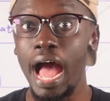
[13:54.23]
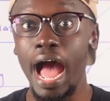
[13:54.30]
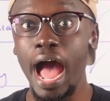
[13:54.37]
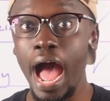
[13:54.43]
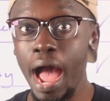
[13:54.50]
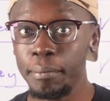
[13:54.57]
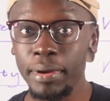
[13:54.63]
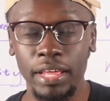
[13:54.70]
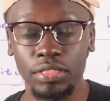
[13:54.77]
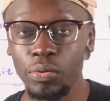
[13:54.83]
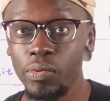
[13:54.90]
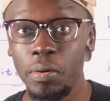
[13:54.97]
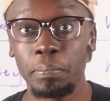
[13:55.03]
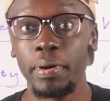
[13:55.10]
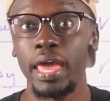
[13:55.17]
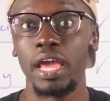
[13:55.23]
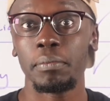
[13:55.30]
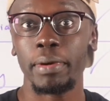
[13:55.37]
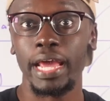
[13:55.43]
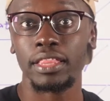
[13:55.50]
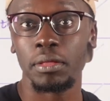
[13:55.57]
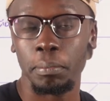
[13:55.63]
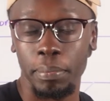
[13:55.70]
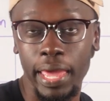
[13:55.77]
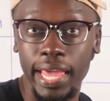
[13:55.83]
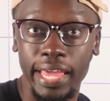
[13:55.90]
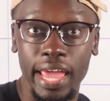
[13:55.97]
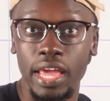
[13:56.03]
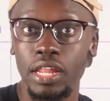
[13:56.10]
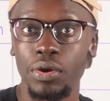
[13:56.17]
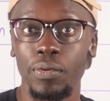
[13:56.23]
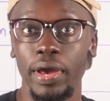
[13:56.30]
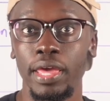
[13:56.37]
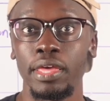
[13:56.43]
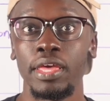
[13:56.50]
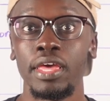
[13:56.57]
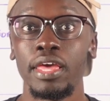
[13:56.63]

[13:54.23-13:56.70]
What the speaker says: I'm not the one paying back the bank anyway.